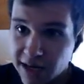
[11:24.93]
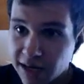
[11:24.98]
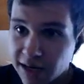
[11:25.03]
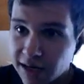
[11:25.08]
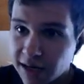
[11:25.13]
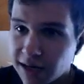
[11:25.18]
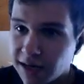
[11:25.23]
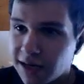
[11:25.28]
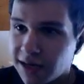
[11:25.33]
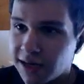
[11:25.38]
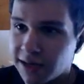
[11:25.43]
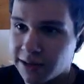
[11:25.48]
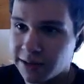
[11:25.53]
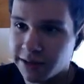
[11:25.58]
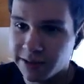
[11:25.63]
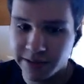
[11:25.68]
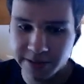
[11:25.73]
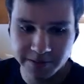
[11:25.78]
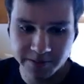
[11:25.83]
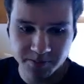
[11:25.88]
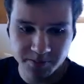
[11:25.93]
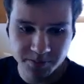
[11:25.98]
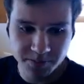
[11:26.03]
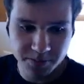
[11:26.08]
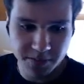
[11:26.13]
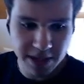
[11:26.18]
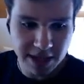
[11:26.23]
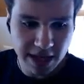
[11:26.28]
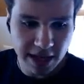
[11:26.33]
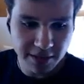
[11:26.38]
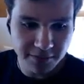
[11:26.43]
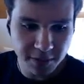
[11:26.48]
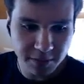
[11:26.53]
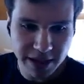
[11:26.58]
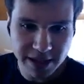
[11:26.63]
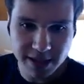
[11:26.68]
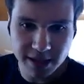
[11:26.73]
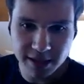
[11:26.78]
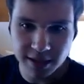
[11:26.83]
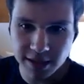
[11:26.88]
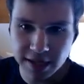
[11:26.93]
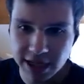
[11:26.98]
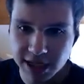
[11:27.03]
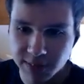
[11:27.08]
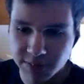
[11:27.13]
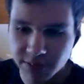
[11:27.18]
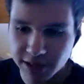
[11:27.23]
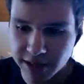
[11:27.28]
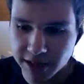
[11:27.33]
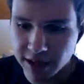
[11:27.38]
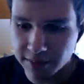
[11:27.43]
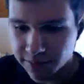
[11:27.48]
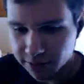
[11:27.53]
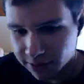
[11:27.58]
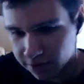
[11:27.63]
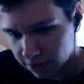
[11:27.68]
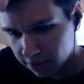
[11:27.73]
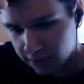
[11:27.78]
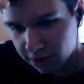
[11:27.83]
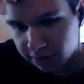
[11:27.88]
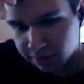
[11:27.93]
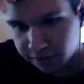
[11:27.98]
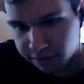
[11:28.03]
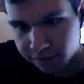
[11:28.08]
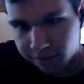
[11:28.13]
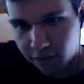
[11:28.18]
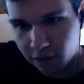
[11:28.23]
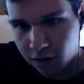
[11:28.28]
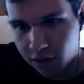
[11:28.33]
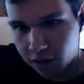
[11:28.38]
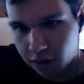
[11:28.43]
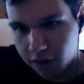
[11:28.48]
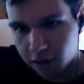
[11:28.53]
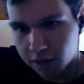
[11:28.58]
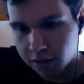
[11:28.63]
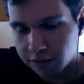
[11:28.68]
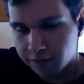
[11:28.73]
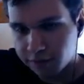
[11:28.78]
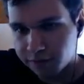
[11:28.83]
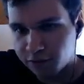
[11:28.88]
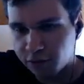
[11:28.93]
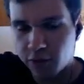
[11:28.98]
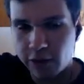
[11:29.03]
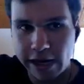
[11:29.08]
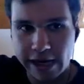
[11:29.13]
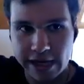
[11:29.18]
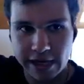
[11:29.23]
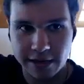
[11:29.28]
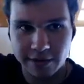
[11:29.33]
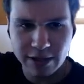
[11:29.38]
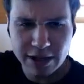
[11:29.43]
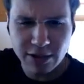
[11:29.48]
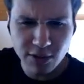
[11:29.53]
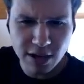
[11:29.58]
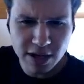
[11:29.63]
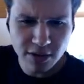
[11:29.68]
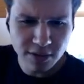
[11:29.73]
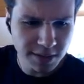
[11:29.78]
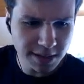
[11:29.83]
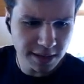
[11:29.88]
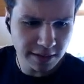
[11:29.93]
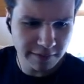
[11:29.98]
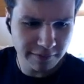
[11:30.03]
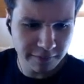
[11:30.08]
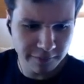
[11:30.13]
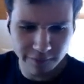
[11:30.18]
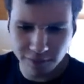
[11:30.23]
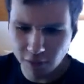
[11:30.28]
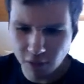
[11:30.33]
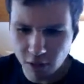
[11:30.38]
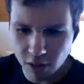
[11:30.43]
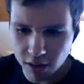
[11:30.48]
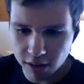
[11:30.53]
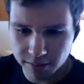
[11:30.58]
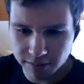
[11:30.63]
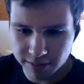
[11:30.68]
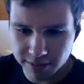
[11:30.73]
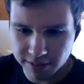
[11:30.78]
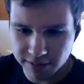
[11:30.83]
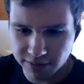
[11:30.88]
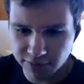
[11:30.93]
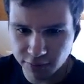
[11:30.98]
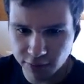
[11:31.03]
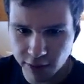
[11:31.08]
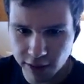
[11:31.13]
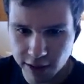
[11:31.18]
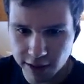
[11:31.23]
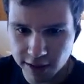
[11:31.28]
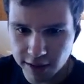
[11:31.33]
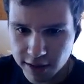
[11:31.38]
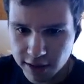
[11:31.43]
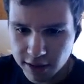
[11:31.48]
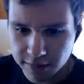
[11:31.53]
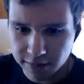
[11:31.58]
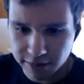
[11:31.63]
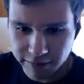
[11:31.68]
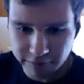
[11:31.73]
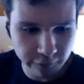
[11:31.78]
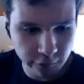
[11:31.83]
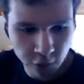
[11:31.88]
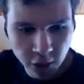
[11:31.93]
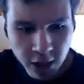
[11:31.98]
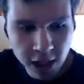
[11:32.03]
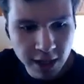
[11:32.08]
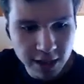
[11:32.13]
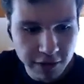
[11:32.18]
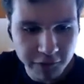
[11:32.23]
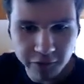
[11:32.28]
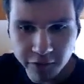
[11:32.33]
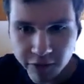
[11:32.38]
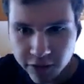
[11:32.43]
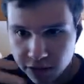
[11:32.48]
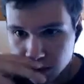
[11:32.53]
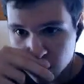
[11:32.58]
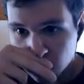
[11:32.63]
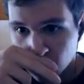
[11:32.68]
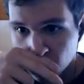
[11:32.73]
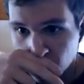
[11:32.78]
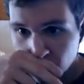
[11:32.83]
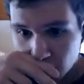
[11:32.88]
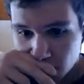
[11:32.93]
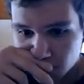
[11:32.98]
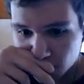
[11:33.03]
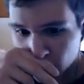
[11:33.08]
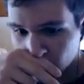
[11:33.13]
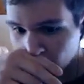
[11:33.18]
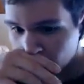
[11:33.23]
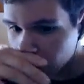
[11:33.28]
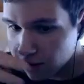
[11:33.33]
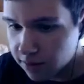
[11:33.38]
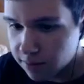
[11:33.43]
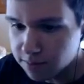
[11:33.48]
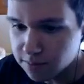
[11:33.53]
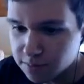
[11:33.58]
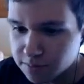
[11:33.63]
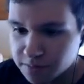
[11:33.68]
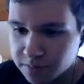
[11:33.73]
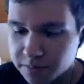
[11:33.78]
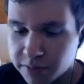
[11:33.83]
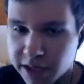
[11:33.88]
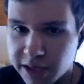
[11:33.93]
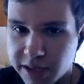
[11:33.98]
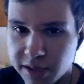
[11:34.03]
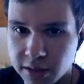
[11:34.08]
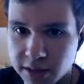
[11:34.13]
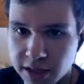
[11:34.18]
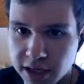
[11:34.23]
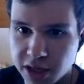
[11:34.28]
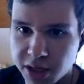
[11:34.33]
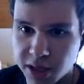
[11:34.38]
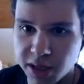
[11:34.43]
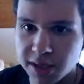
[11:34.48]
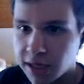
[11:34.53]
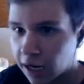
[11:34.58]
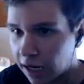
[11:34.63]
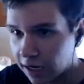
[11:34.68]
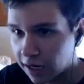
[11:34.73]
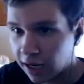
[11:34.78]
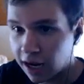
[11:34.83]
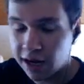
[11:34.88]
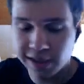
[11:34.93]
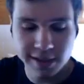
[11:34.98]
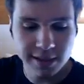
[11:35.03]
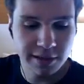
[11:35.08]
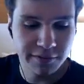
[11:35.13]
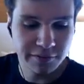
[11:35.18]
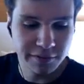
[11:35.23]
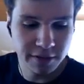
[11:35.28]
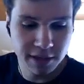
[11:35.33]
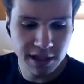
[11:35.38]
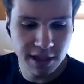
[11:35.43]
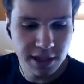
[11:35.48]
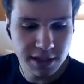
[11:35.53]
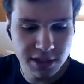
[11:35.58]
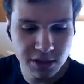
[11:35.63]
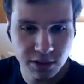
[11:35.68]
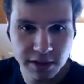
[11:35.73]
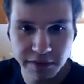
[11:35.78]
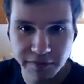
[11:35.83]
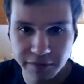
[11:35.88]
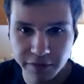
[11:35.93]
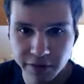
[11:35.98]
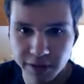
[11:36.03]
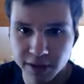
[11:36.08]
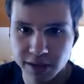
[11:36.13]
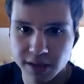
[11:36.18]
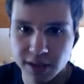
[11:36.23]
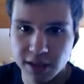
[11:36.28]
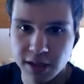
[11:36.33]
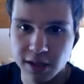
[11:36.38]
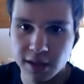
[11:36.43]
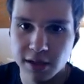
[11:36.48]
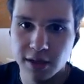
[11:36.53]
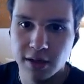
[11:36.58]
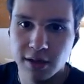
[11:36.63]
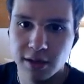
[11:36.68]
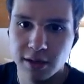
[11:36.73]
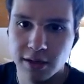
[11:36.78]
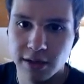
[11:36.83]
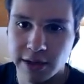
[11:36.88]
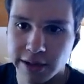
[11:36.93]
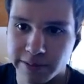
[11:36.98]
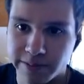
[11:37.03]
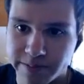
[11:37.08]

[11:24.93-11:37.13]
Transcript: Uh, but yeah, we basically get split up into like four, three. Why do I always say four. It's free, but three different schools, right? Based on intelligence, and in the last different years got different, like,